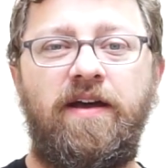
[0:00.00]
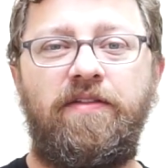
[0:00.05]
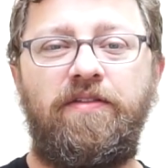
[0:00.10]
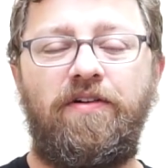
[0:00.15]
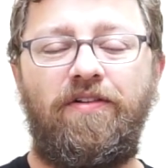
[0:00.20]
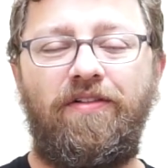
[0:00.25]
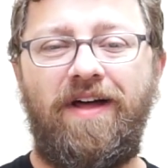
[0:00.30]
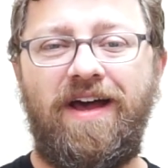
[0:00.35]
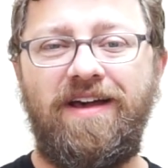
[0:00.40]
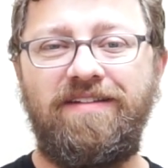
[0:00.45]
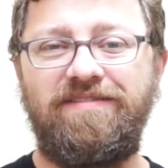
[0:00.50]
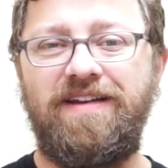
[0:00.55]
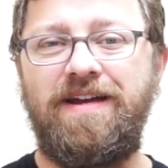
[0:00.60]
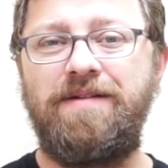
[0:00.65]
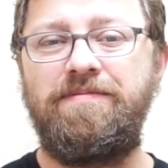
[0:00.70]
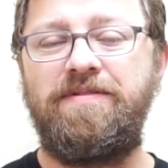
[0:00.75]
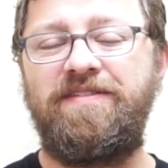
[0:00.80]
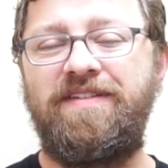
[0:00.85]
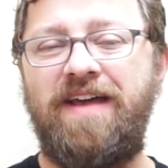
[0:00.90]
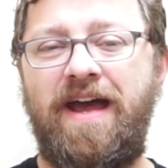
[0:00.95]
The last
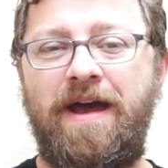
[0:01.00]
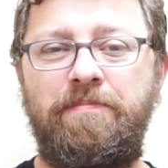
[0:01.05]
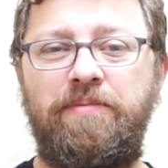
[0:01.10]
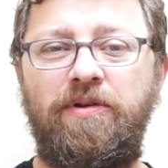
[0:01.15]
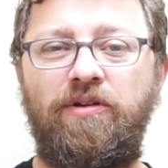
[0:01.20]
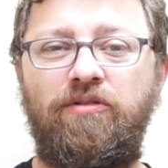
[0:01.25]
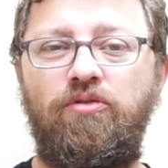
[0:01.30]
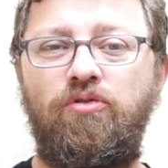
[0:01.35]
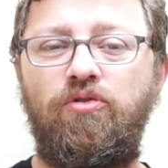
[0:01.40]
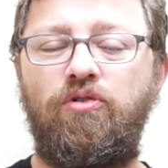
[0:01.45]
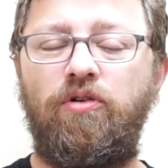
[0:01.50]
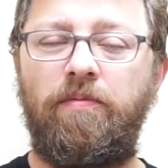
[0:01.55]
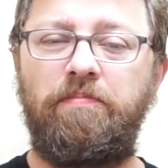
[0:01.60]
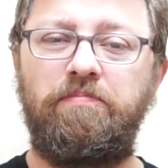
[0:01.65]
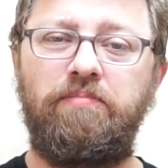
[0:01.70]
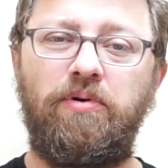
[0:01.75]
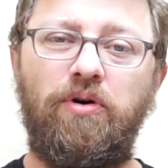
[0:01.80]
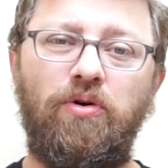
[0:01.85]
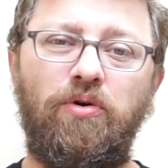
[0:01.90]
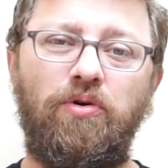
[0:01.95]
time this happened, Google
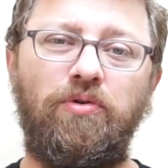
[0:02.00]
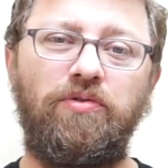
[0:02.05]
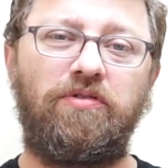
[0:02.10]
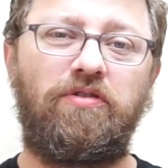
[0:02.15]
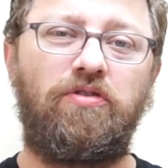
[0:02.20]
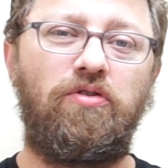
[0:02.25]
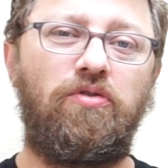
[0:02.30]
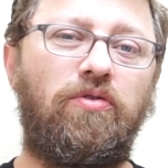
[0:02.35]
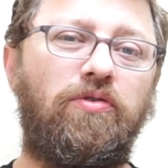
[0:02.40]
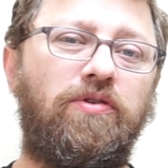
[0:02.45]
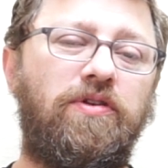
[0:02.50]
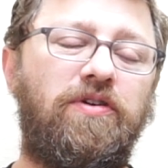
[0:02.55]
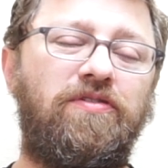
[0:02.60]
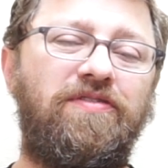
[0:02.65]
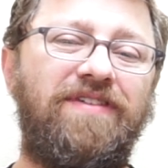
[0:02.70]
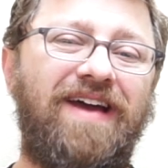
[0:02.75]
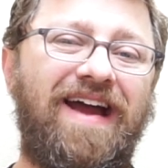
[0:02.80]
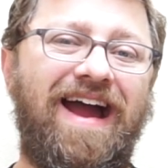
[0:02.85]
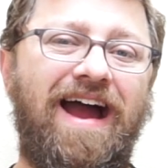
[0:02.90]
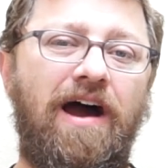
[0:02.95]
pulled Google
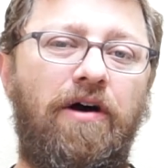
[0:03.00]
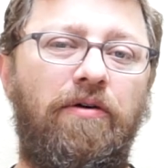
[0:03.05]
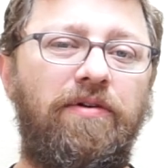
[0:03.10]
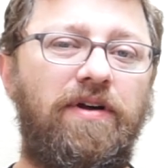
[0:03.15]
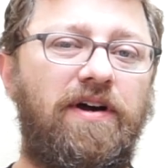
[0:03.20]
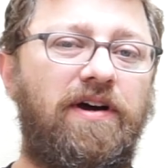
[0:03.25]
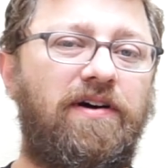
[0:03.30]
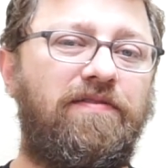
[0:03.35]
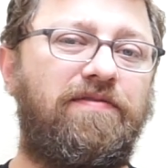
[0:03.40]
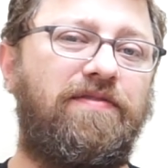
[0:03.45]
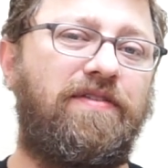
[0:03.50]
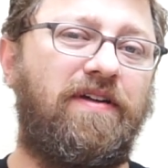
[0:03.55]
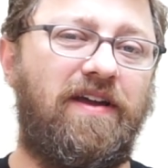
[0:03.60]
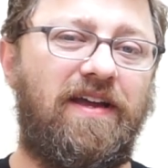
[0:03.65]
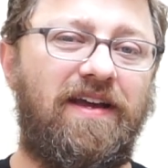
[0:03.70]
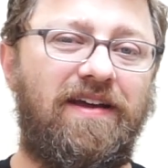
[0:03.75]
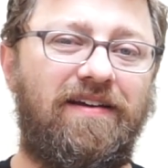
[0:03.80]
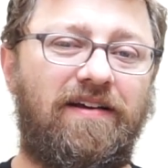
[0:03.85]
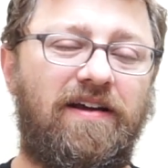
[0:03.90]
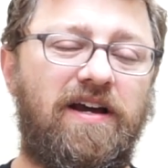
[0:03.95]
News out of
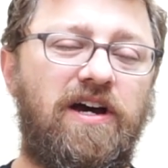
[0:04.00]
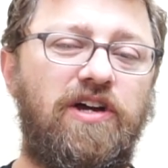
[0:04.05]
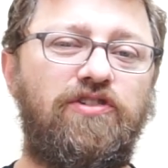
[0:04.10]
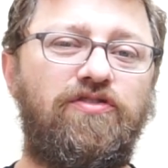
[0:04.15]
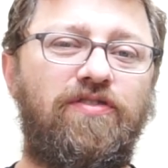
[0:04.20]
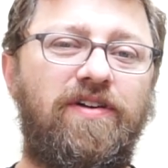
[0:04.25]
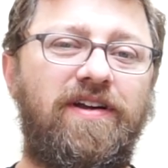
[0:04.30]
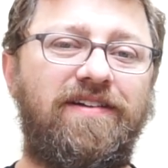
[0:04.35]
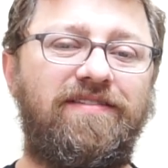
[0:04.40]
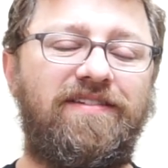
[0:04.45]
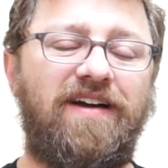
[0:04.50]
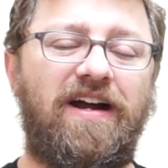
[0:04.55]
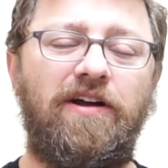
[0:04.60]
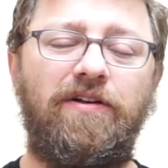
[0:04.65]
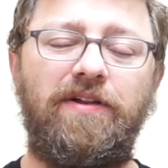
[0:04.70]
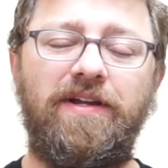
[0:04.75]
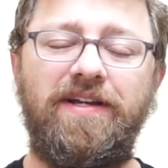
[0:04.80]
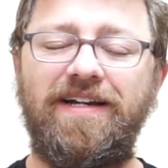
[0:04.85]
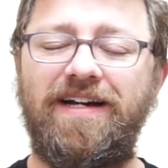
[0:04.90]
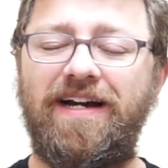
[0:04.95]
the country
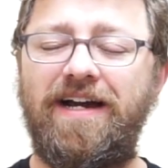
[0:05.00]
entirely.